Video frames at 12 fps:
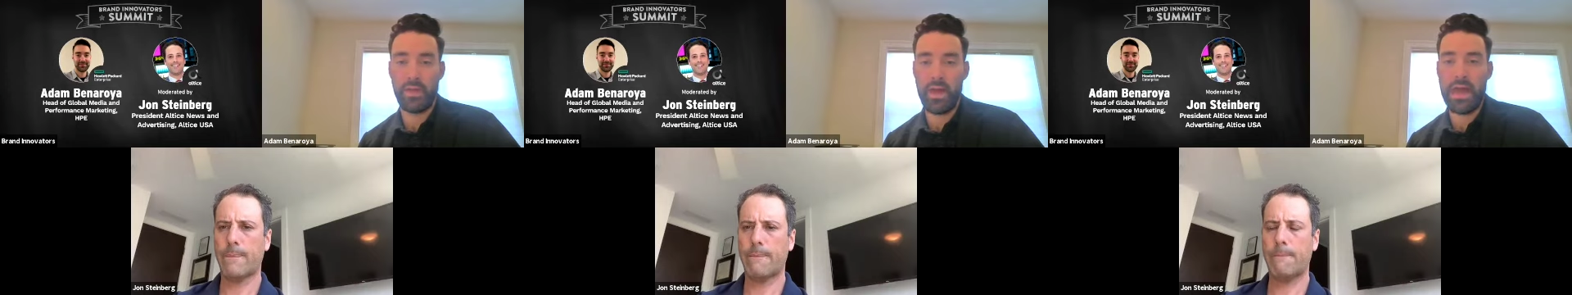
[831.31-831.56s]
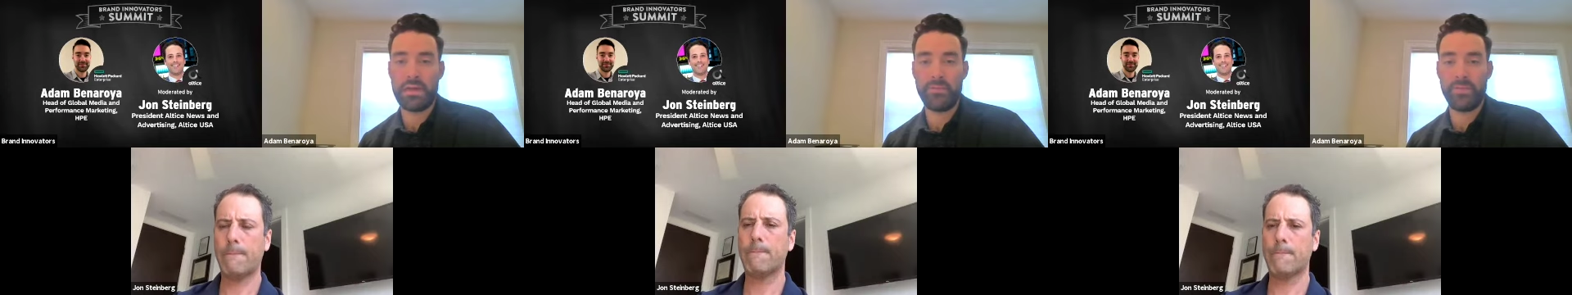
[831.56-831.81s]

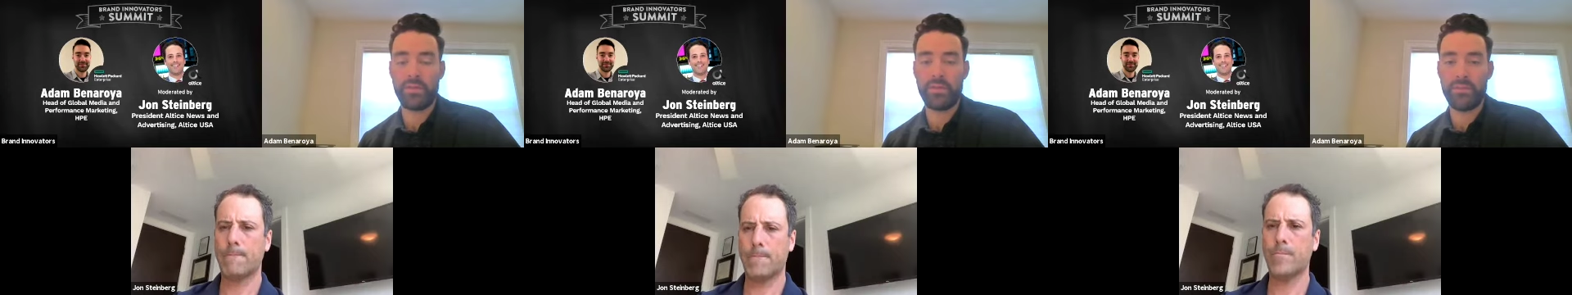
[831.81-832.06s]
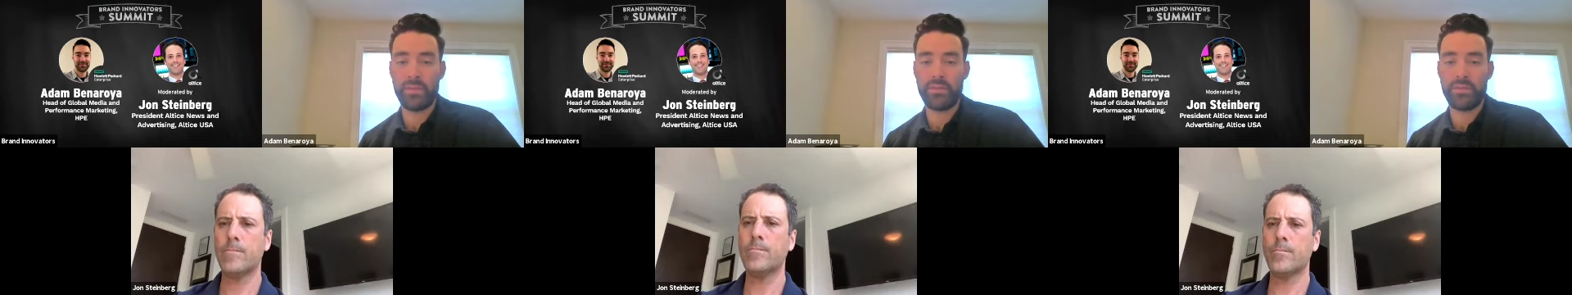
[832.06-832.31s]
Speaker 1: ad
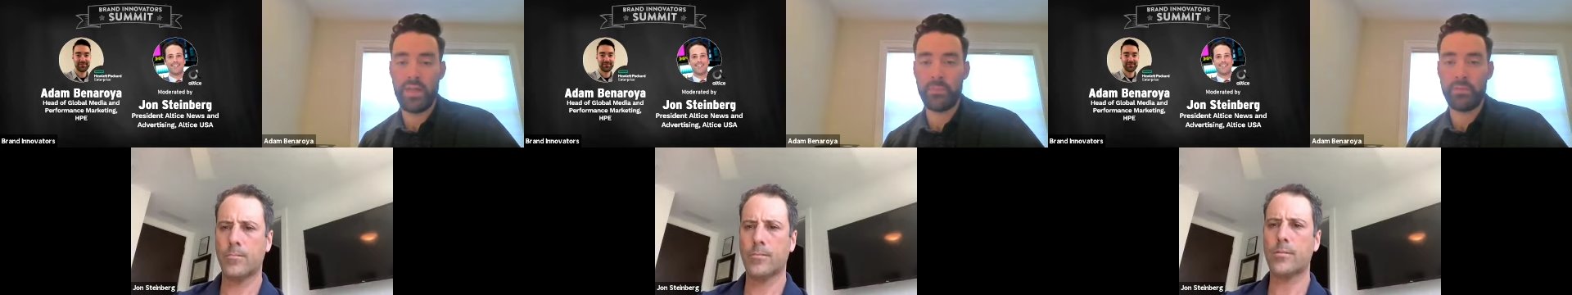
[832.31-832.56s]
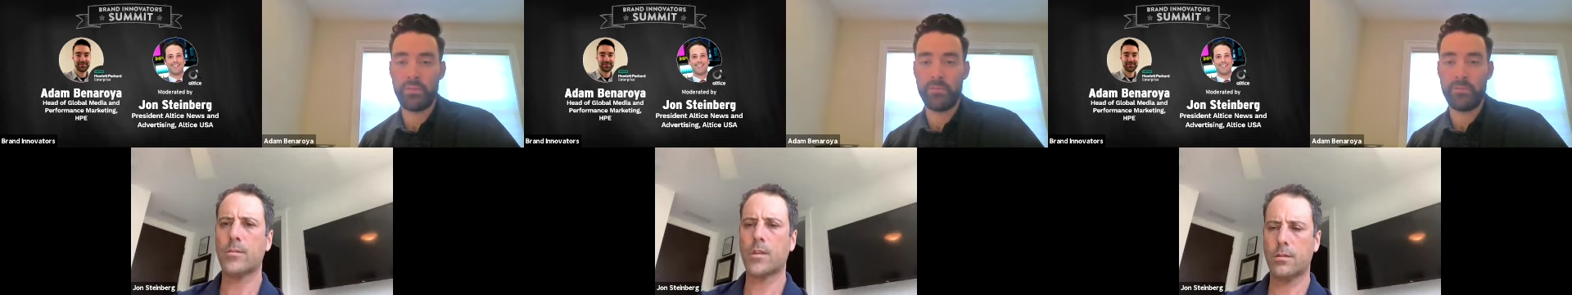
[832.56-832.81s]
effectiveness type
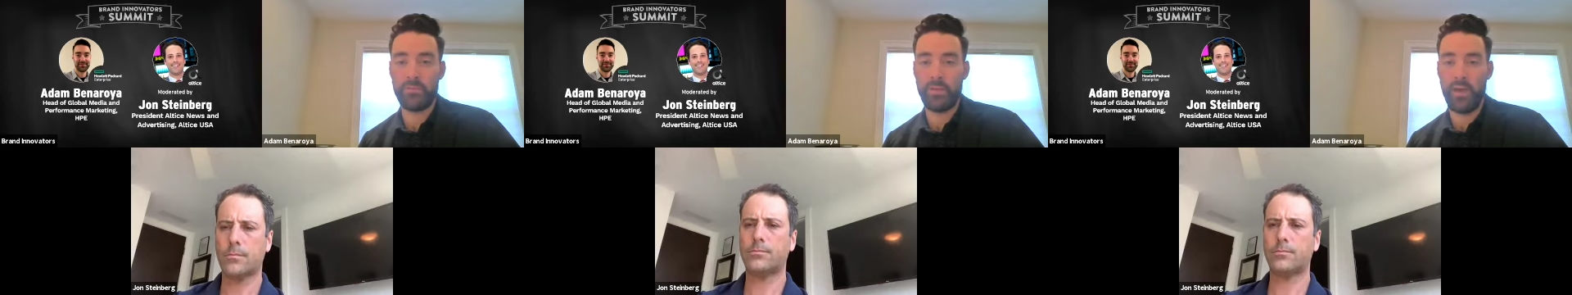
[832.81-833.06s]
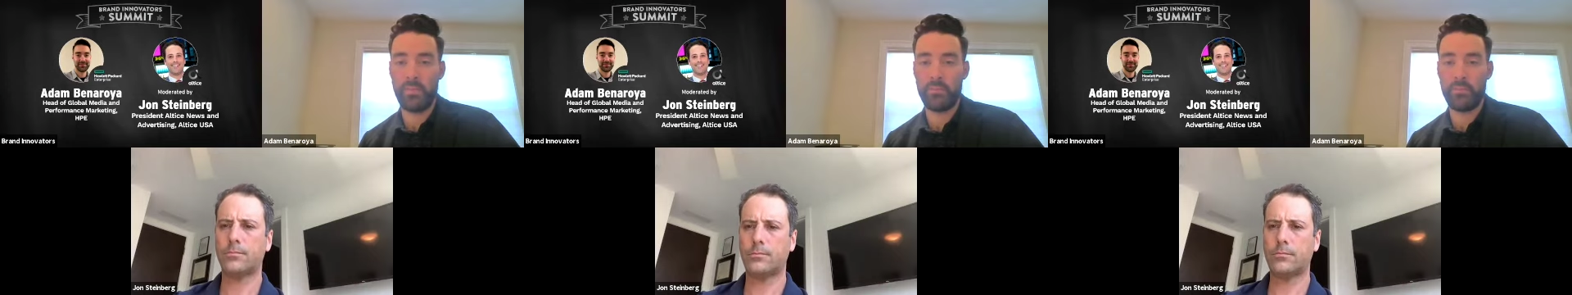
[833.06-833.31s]
of
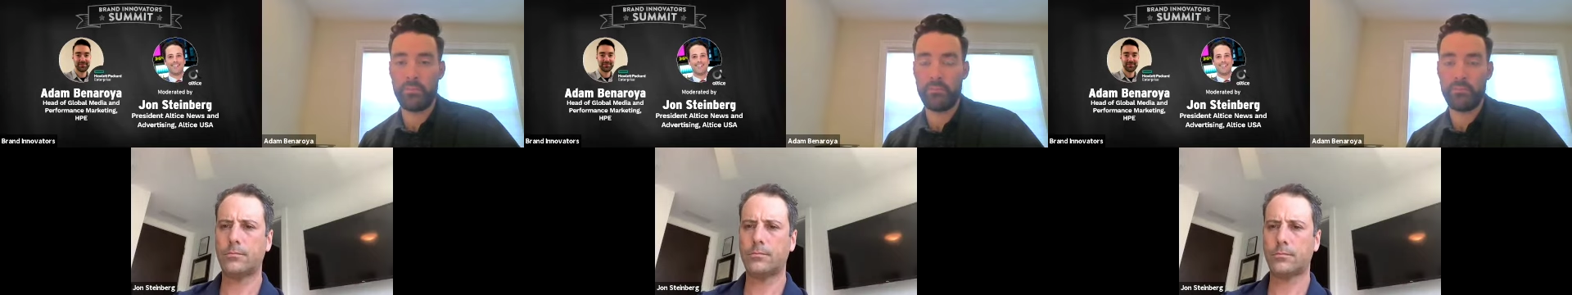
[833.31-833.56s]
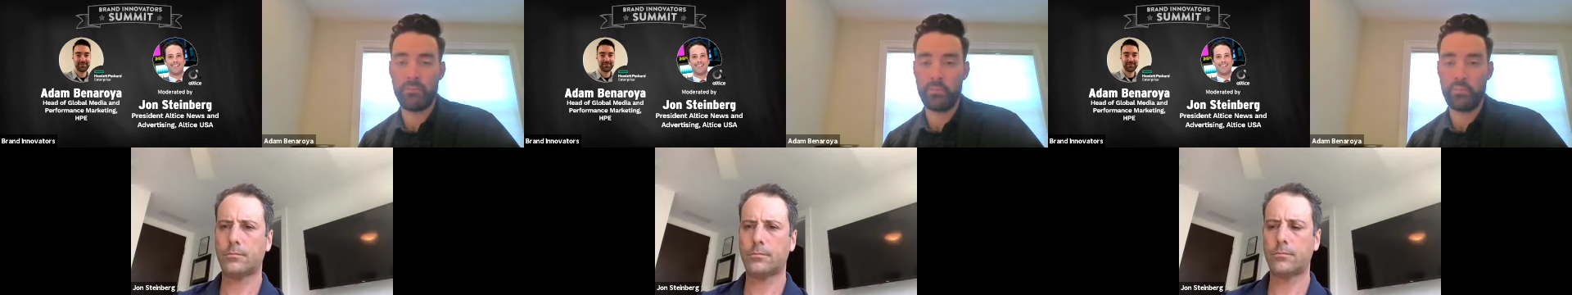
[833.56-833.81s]
um,
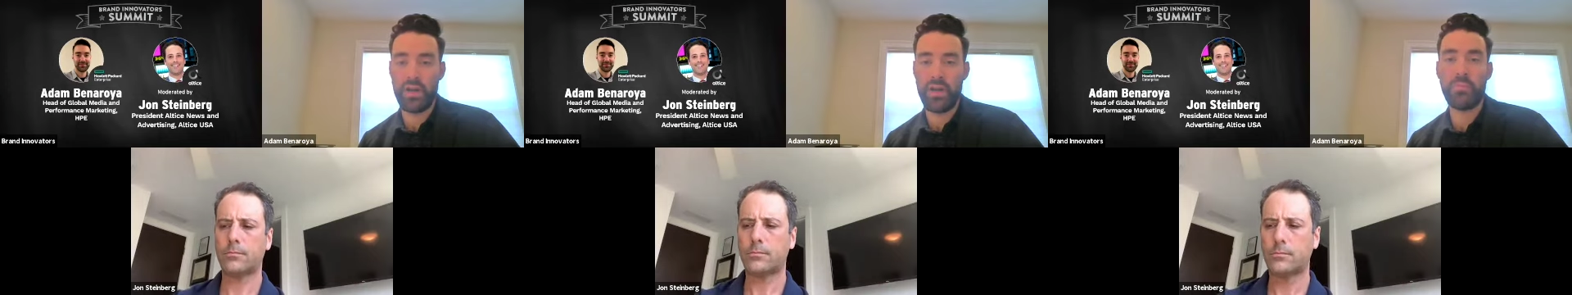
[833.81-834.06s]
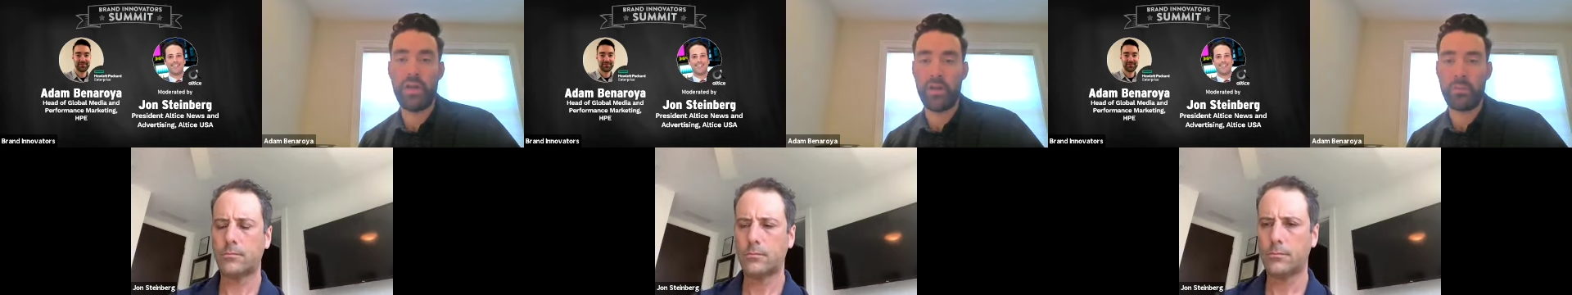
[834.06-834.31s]
brand
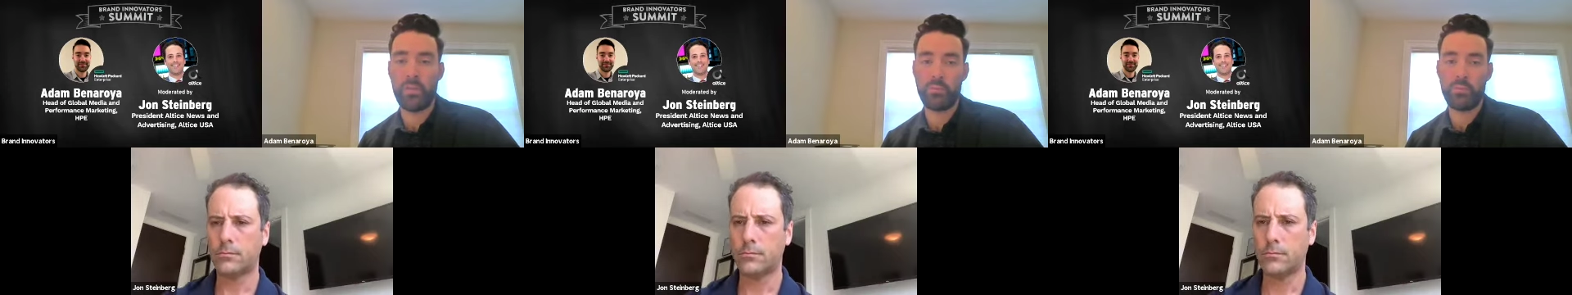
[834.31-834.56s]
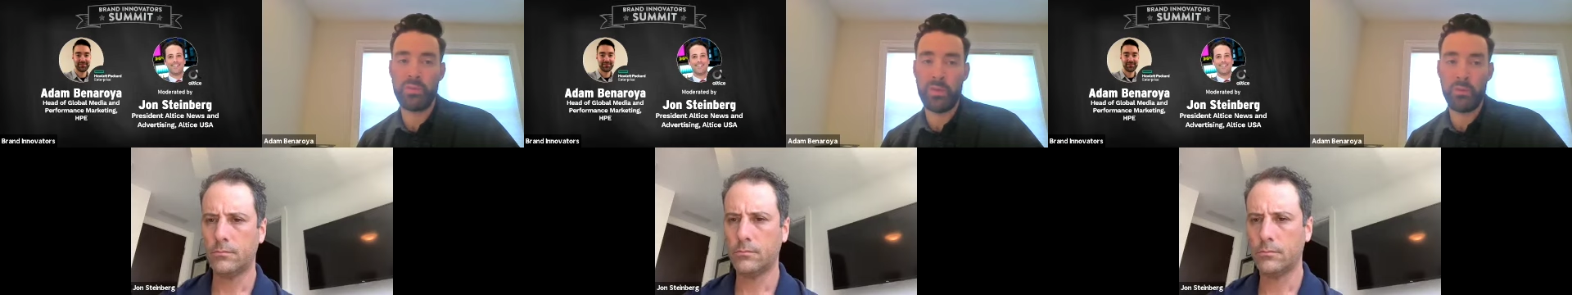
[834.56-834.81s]
impact
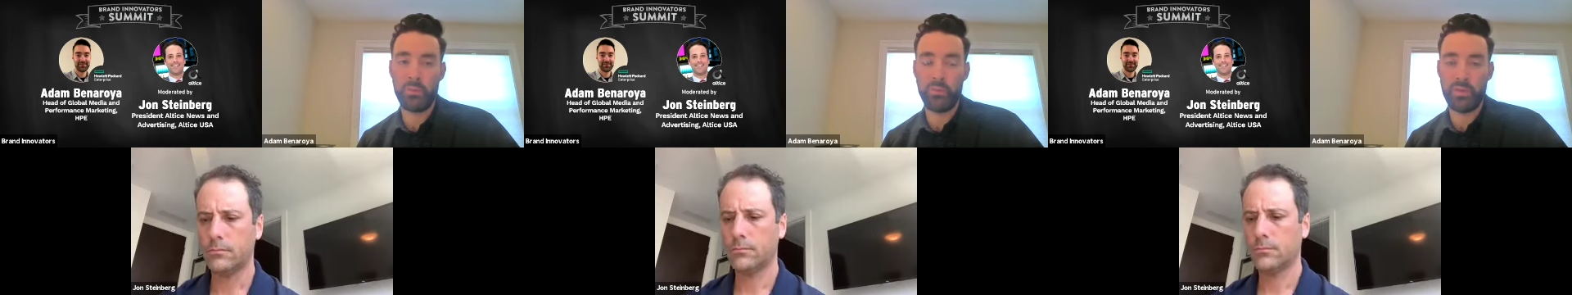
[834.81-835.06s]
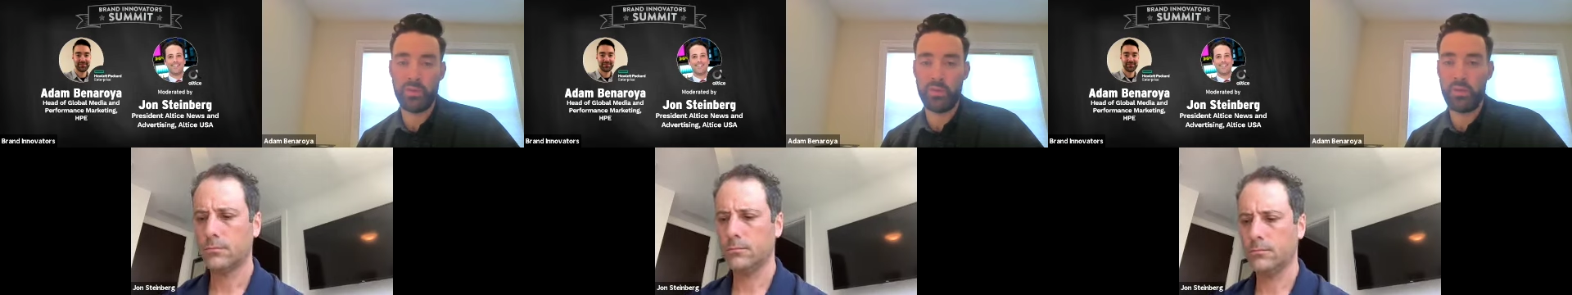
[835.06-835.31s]
measurement that we would
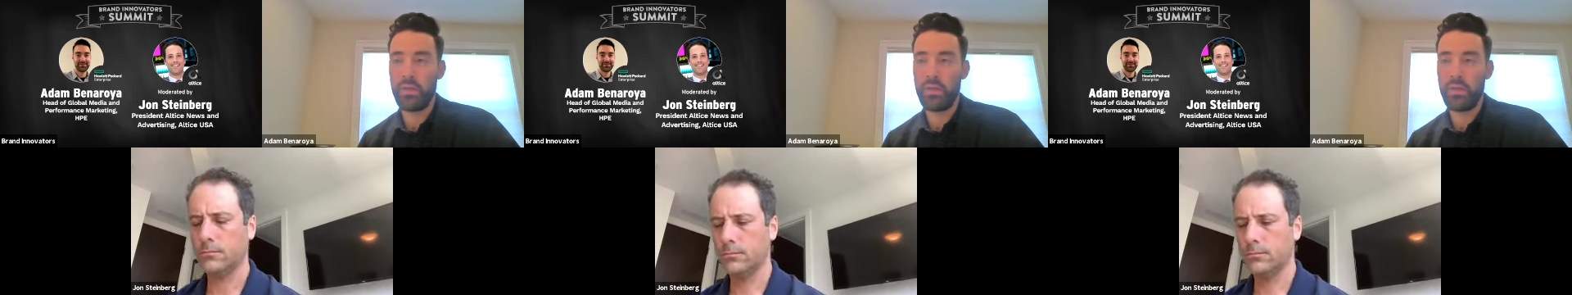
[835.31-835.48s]
put